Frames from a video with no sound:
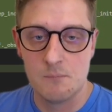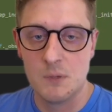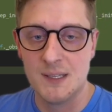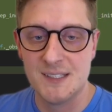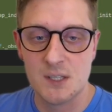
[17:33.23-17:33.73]

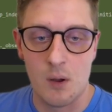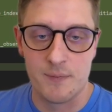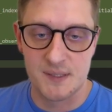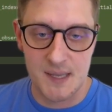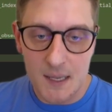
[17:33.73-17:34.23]
list
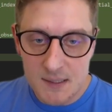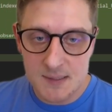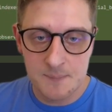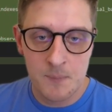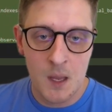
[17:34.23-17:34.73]
of
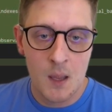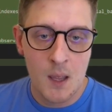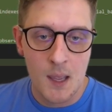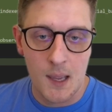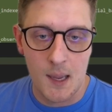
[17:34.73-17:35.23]
states,
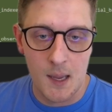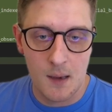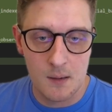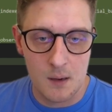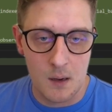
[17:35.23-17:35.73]
and